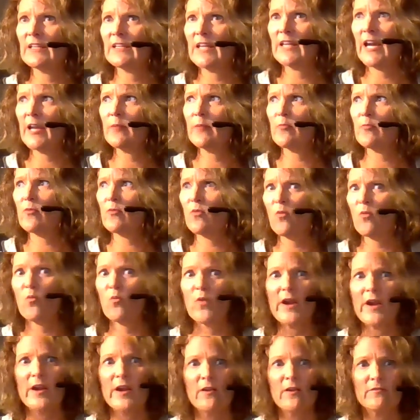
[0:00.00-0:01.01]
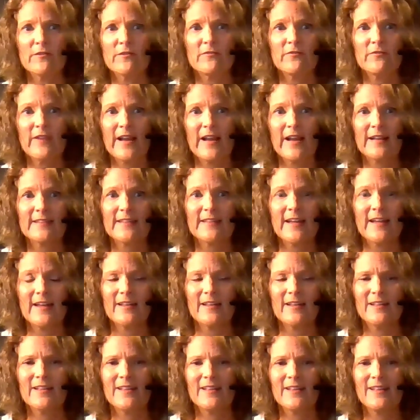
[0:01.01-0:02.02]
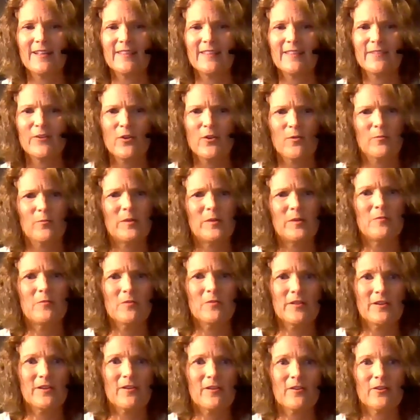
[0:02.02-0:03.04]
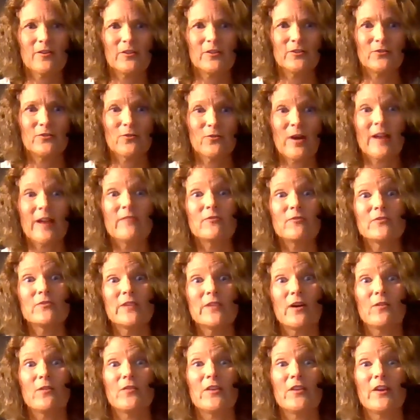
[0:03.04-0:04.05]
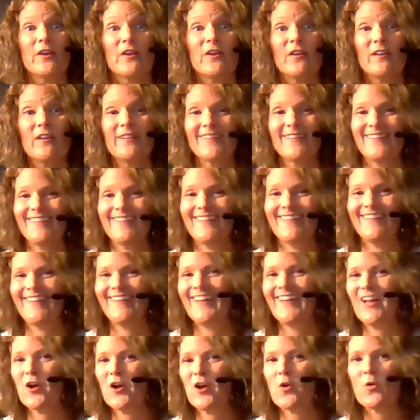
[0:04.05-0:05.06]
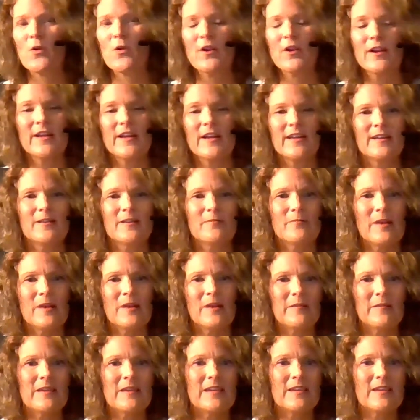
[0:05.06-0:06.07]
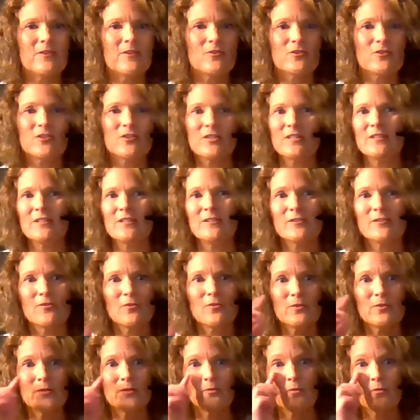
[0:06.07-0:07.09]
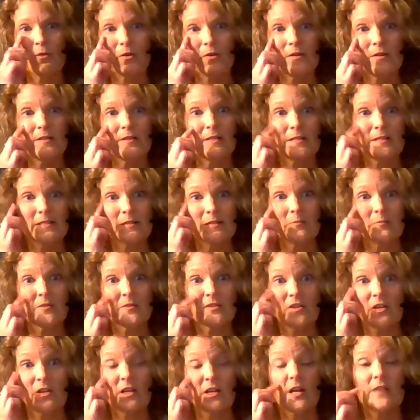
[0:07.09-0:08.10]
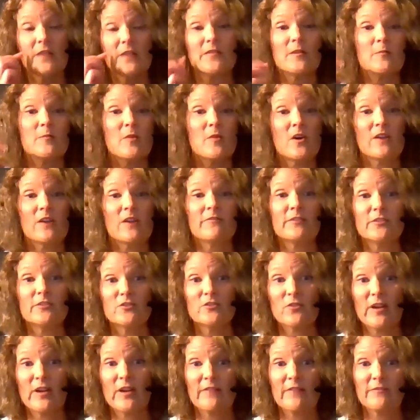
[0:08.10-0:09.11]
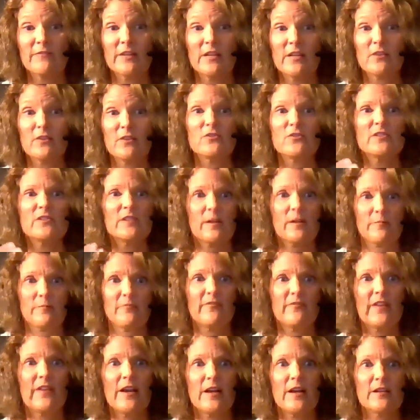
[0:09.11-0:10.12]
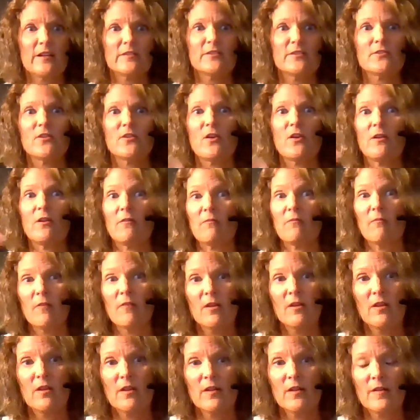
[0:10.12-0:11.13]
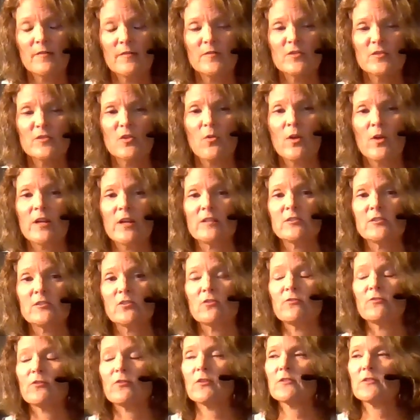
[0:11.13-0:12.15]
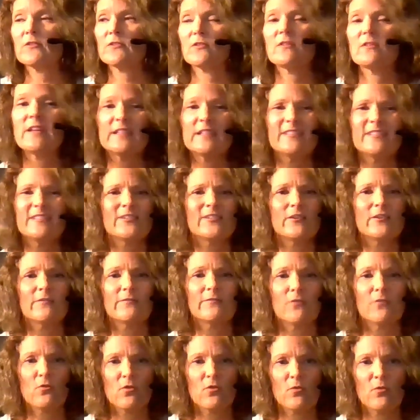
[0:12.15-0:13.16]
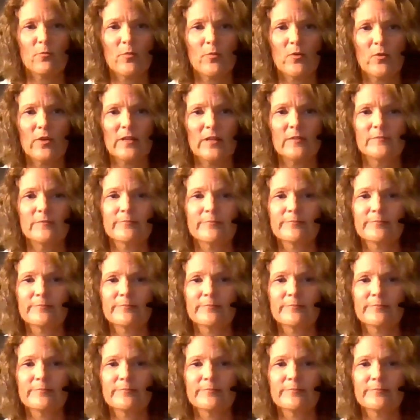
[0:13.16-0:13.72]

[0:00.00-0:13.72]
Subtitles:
and hyper aware of the fact that there are people that aren't good drivers out there. Or maybe he or she is always worried that someone's going to cut them off in traffic or stop fast, and so on and so forth. So that's their focal point.